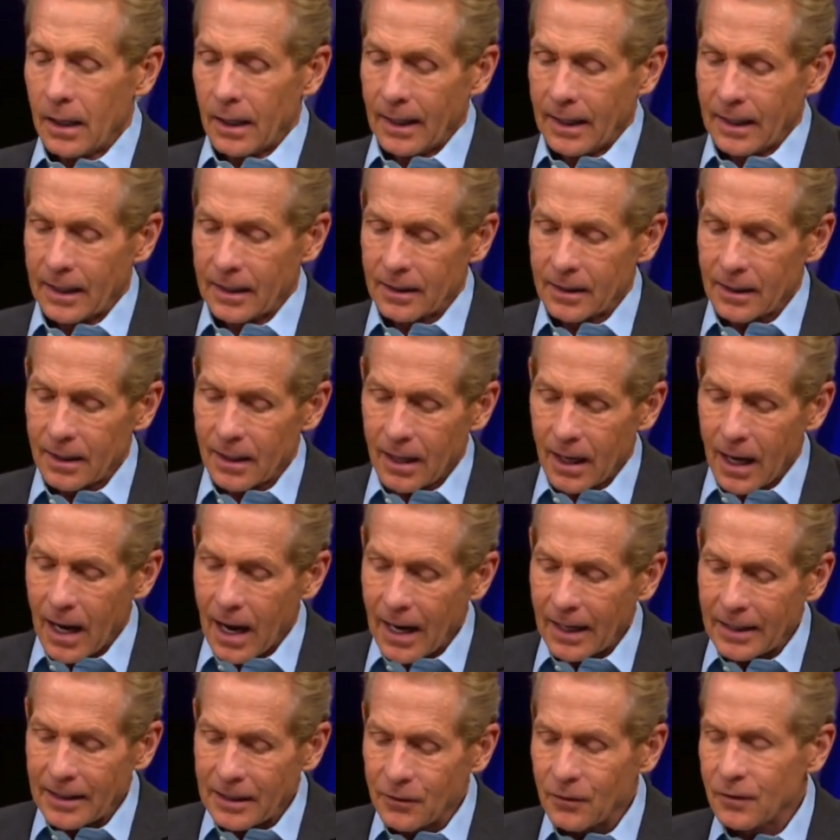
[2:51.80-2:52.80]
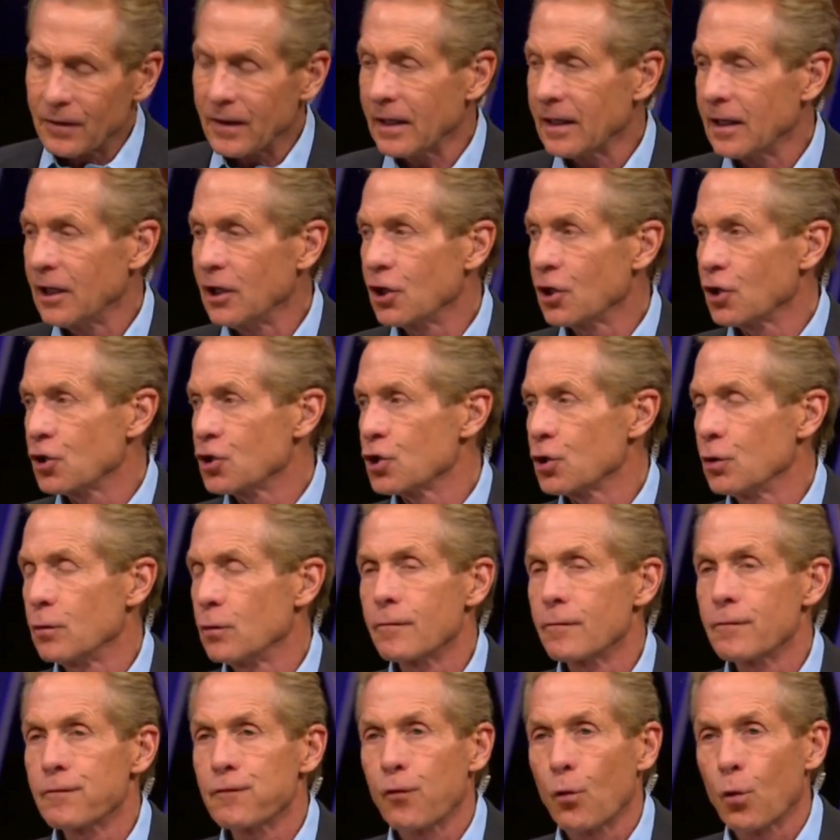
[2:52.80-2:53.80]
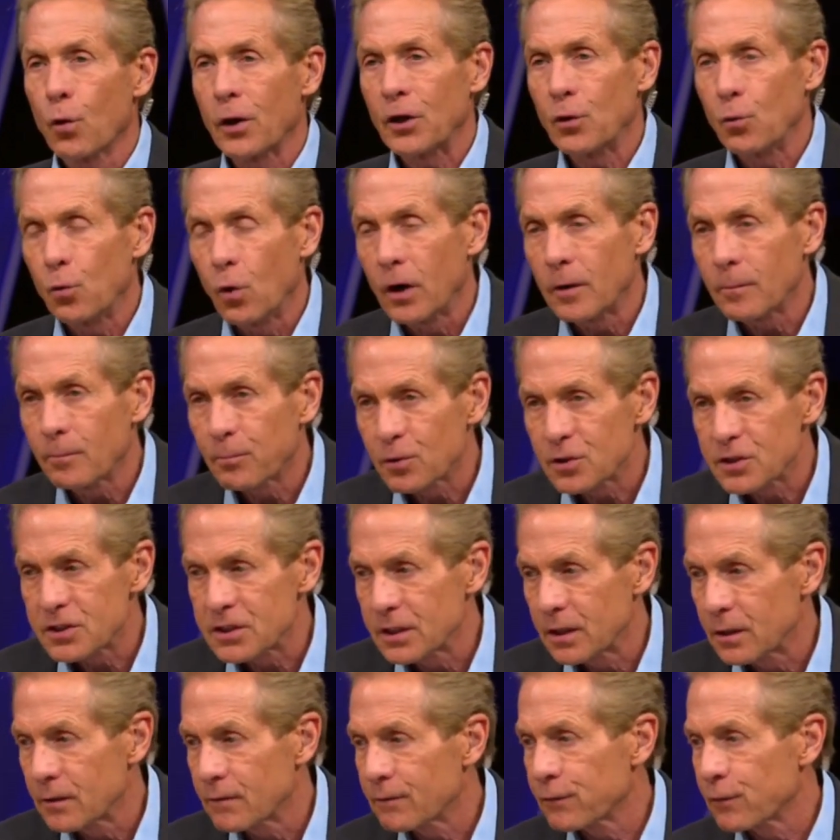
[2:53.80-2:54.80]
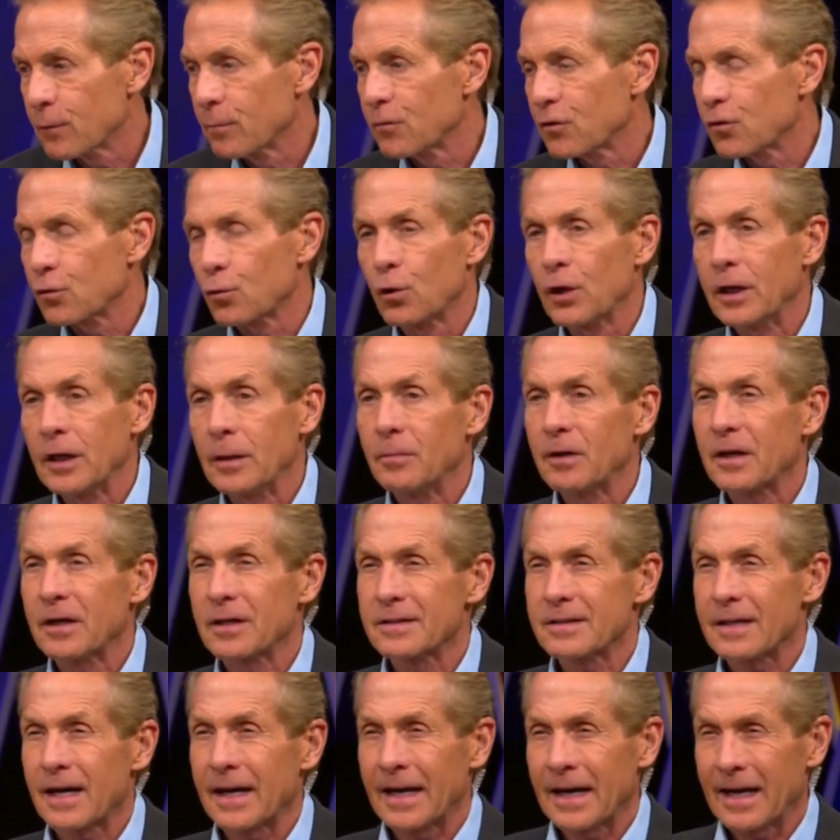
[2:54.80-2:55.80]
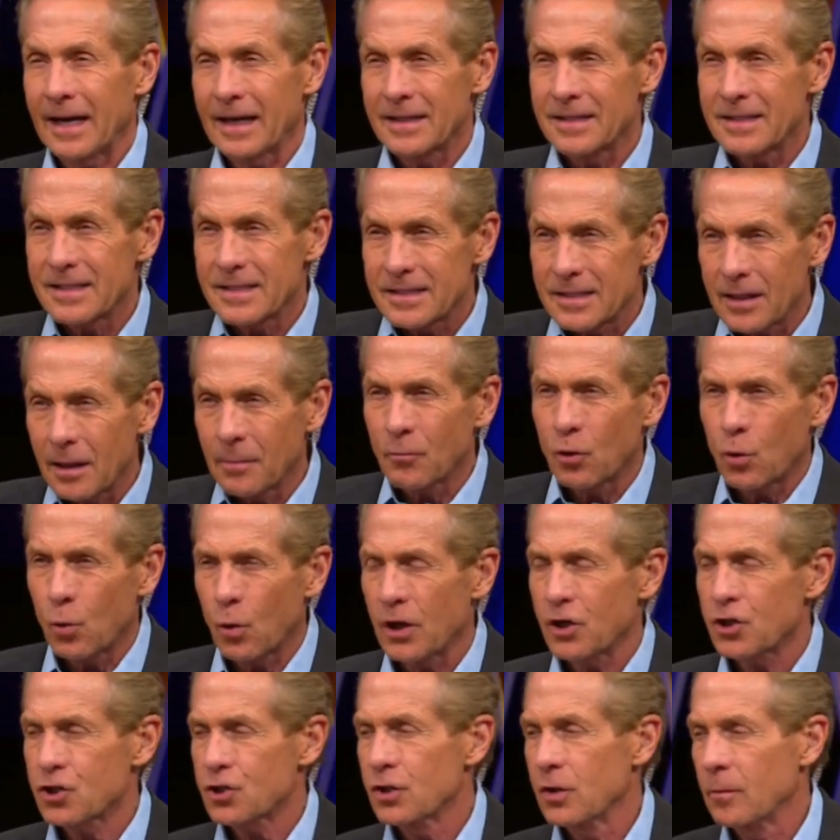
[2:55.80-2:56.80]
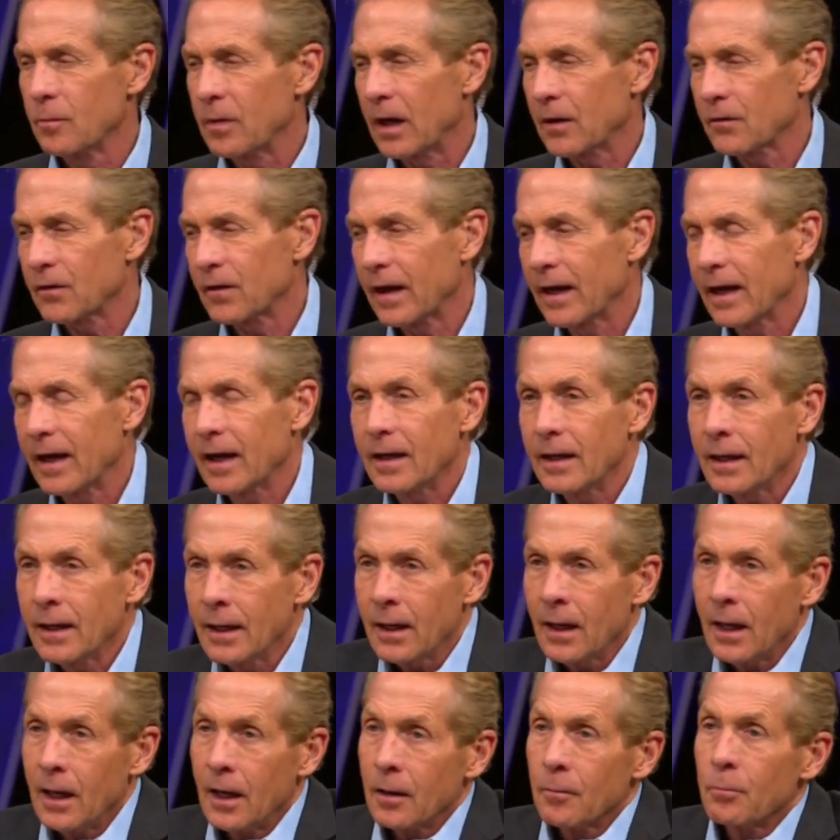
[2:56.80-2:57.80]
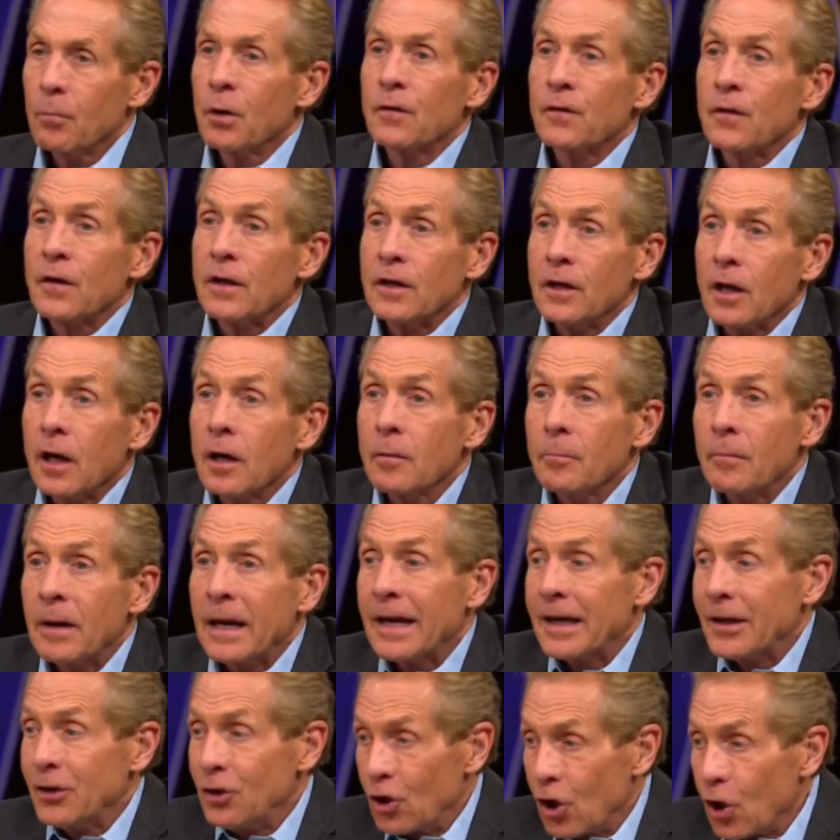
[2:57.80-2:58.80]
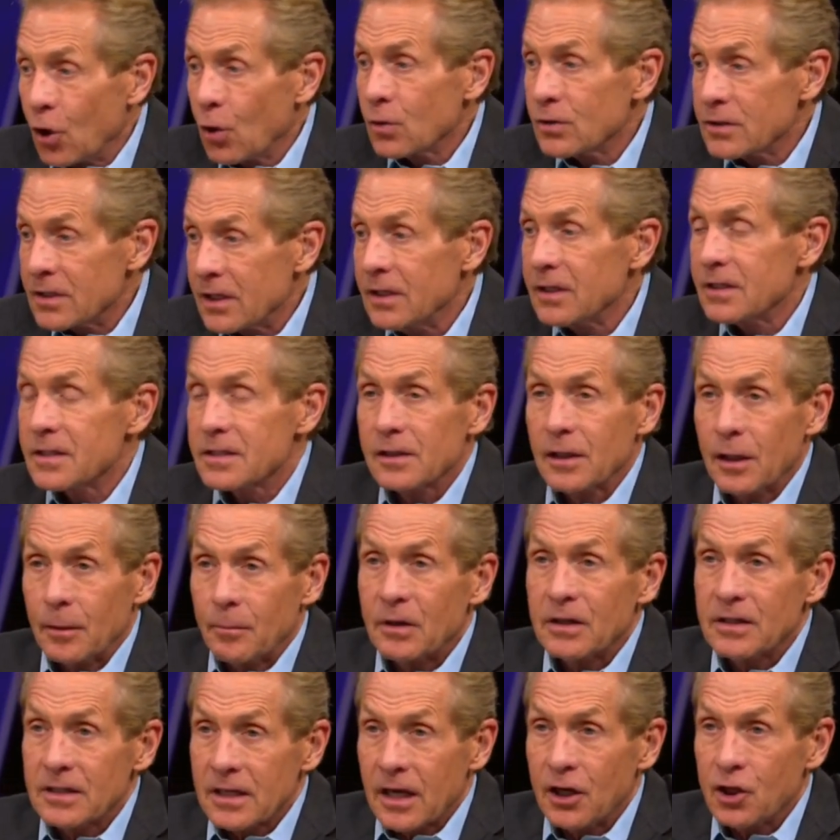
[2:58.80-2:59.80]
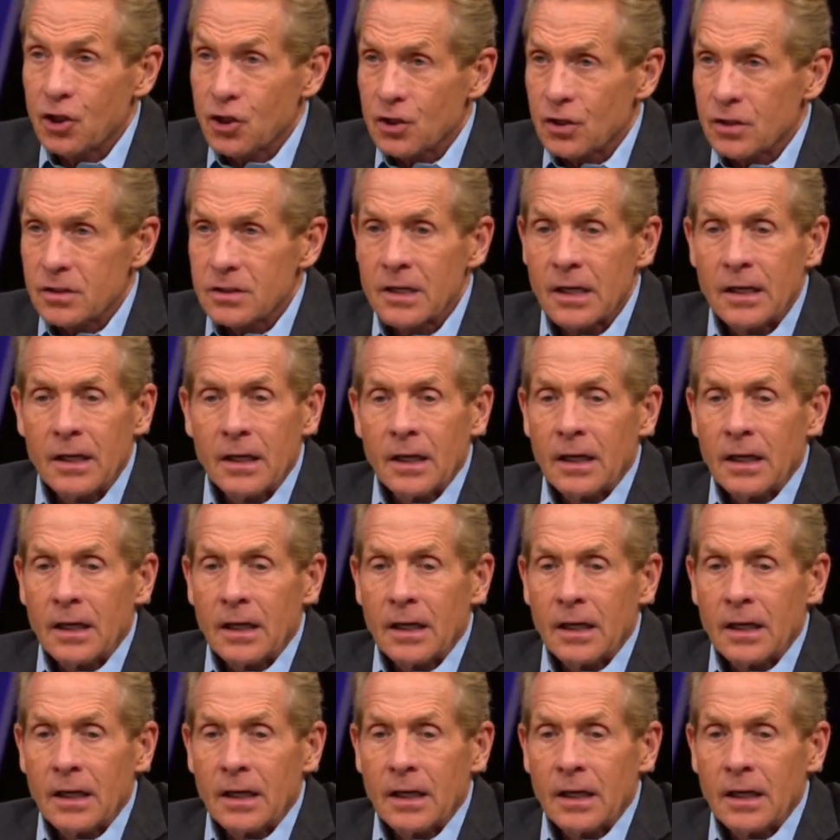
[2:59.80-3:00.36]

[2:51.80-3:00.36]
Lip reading: And I didn't think he could shoot 41% from 3 because I had some question about that. But the young man knows his limitations.